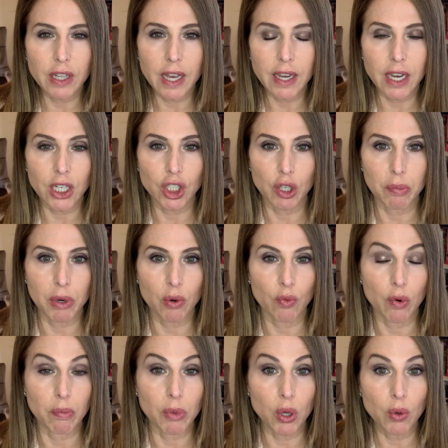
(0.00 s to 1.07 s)
like I should be
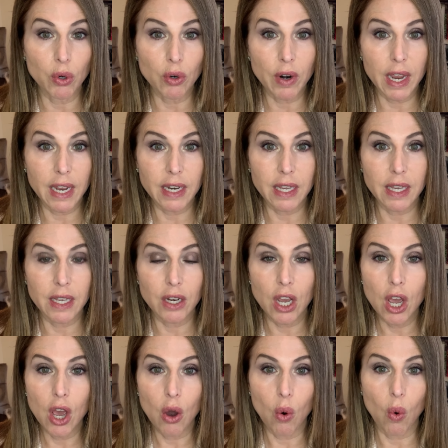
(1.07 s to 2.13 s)
remunerated,
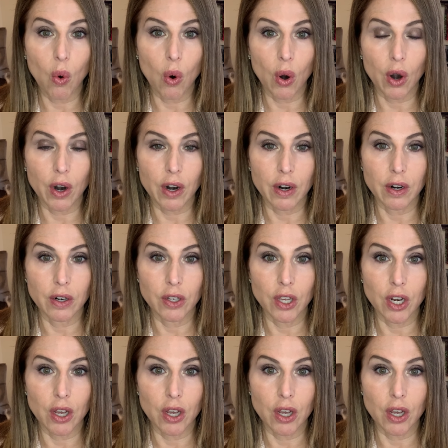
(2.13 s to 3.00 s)
or,